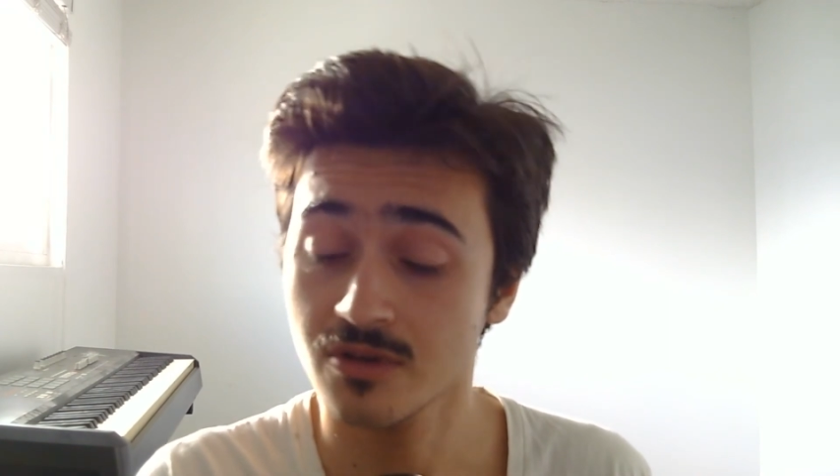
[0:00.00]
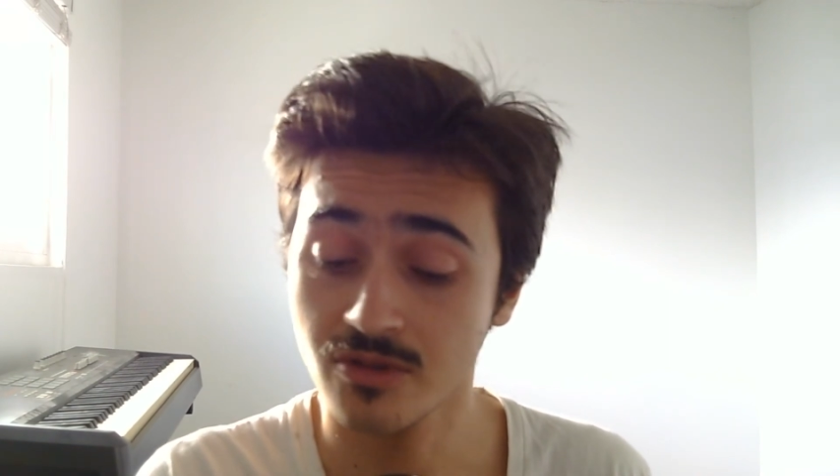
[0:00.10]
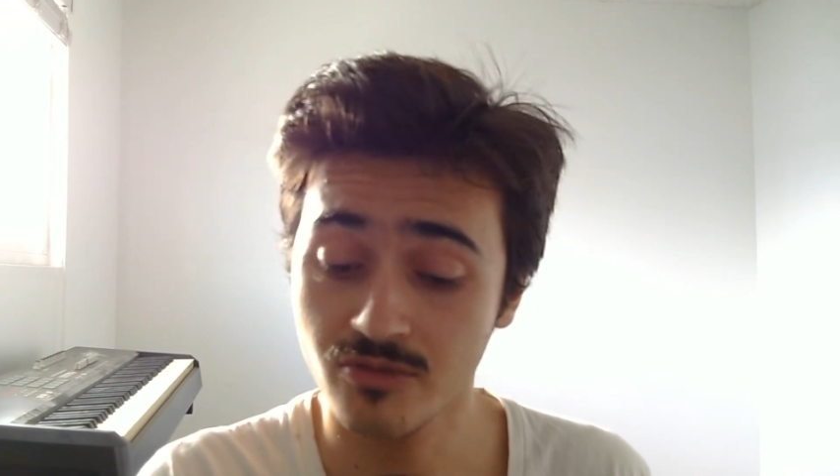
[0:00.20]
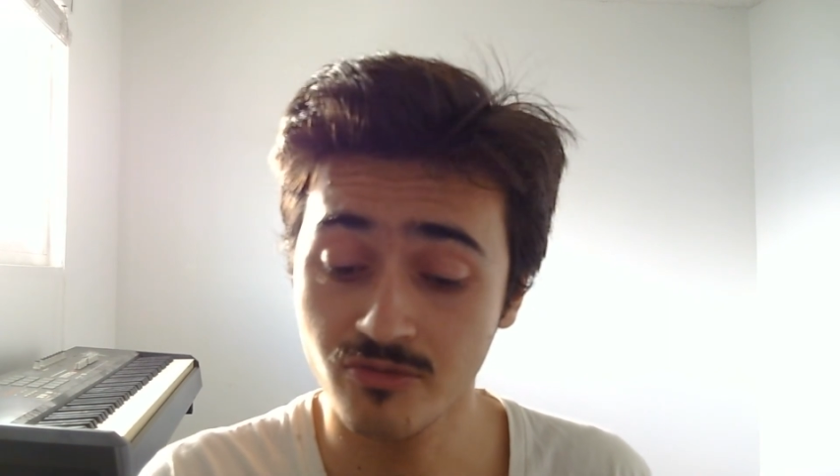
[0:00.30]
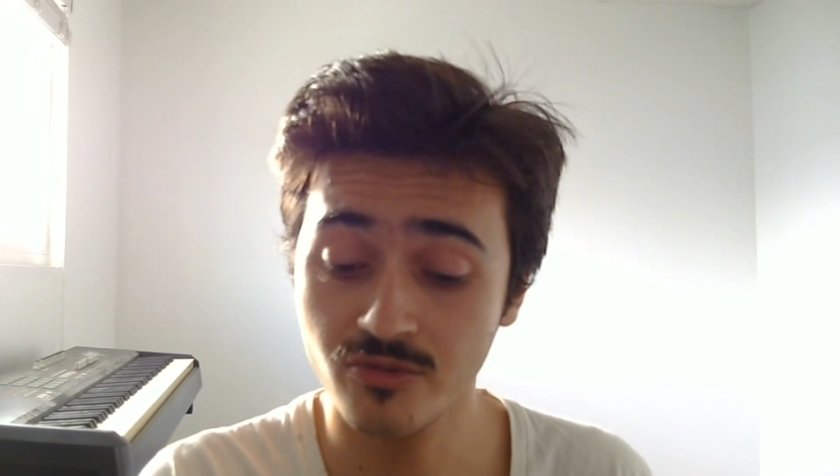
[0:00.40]

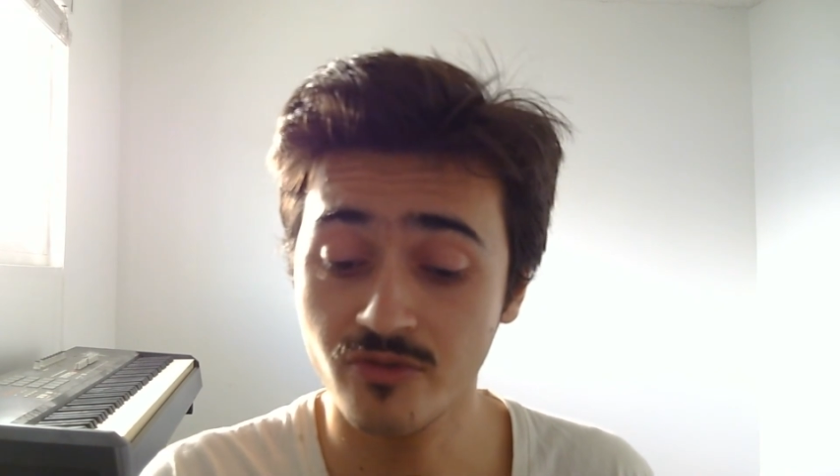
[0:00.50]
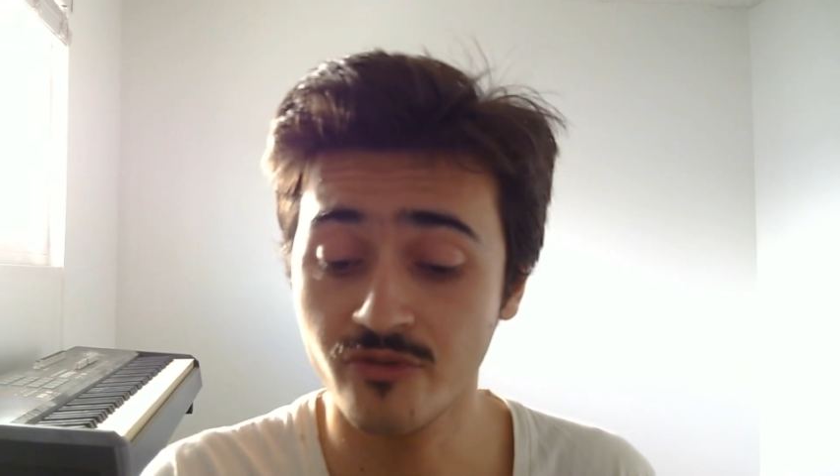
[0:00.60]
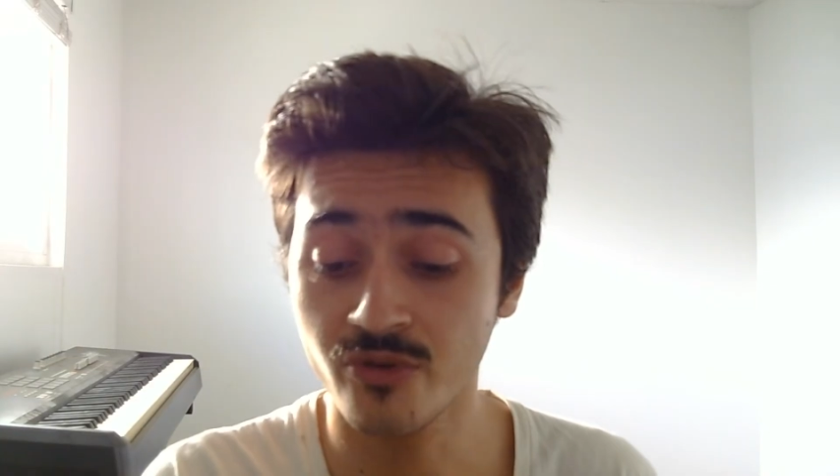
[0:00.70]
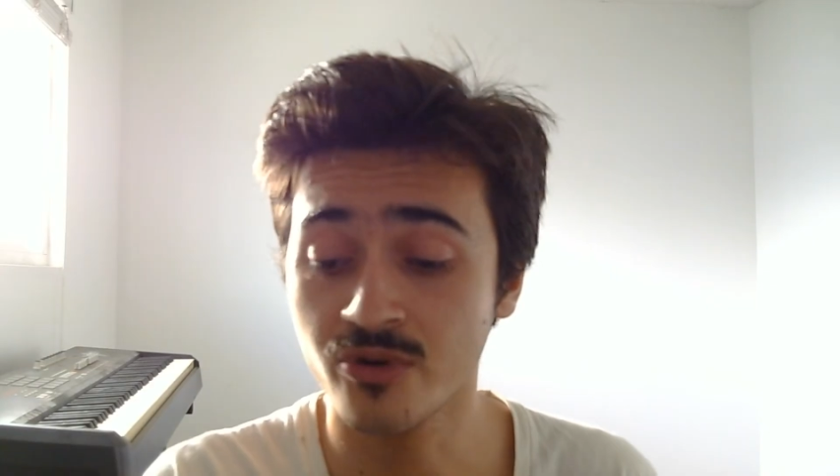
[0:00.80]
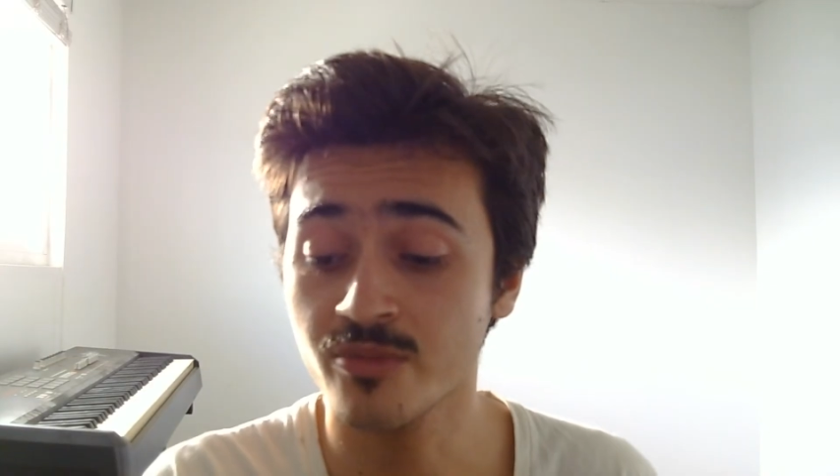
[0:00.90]
through the
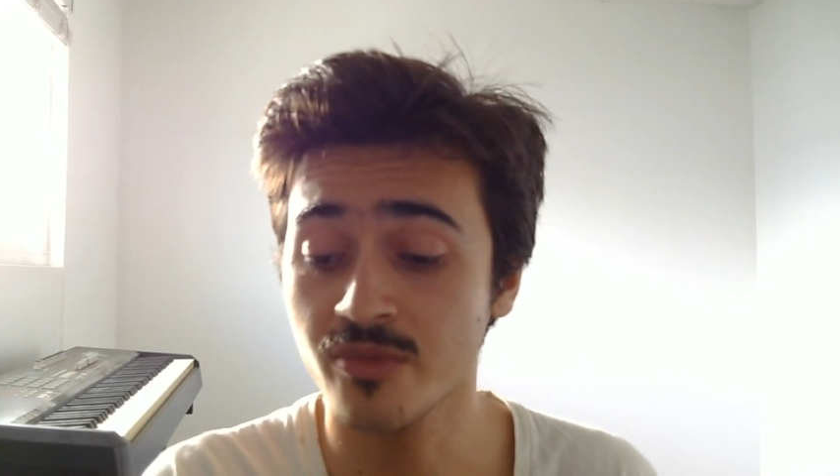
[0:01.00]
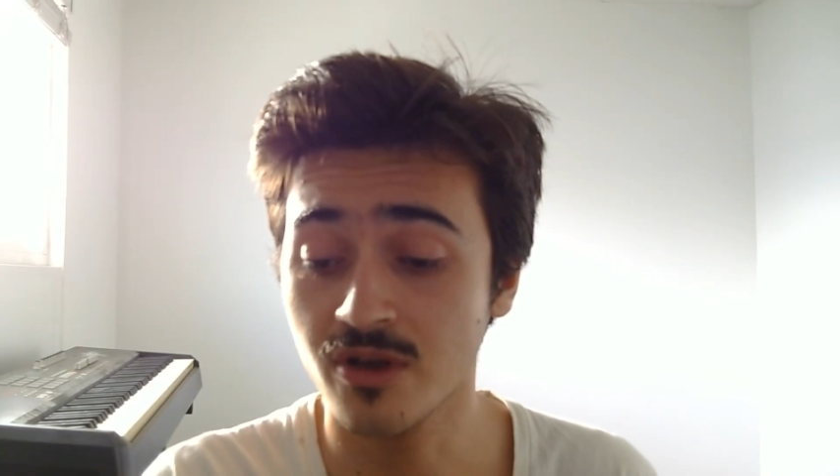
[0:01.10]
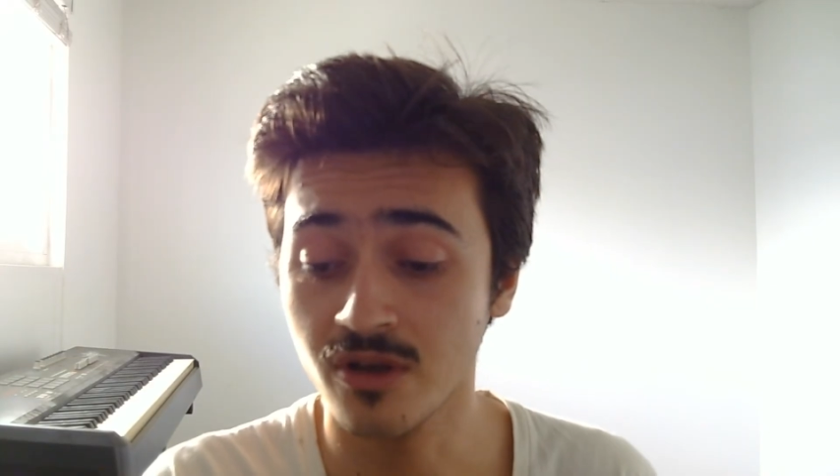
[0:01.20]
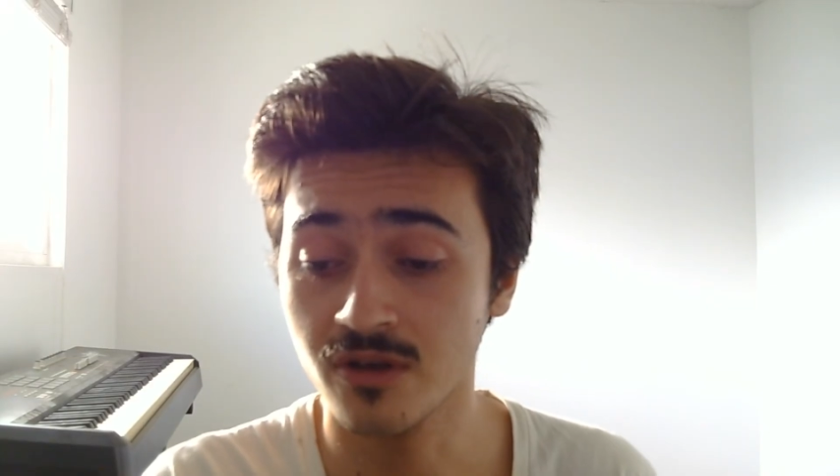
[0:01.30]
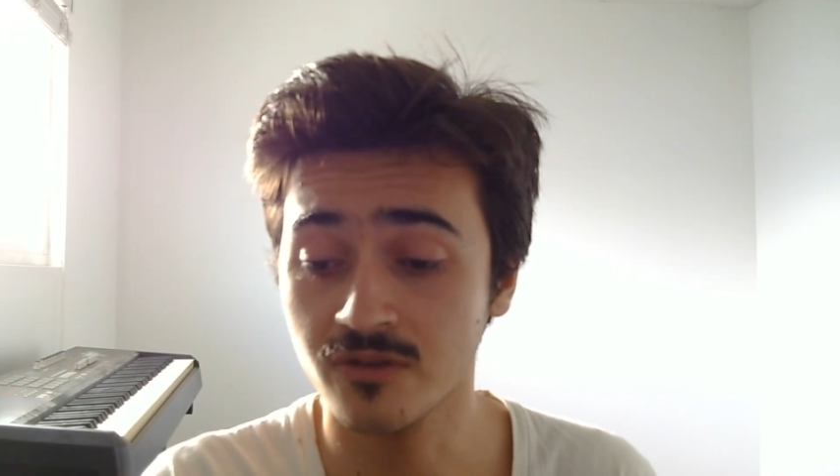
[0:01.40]
form
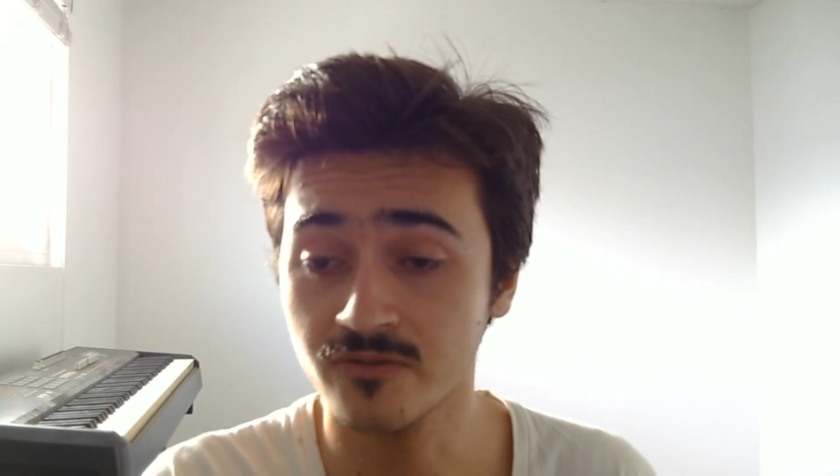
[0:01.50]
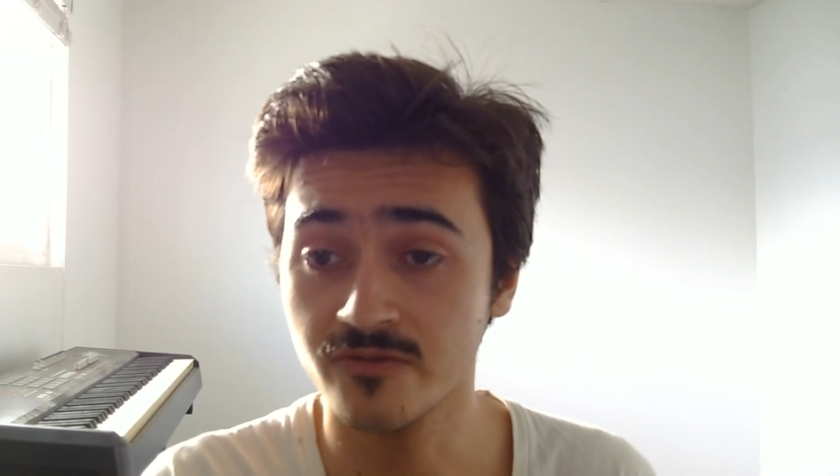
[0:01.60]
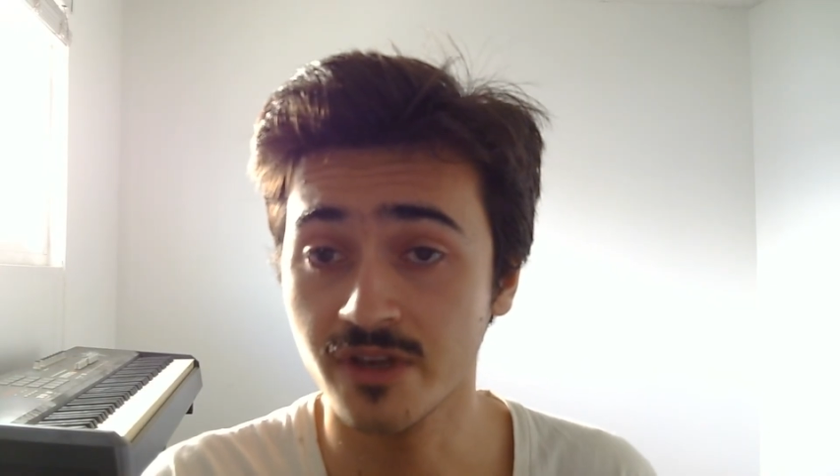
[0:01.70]
of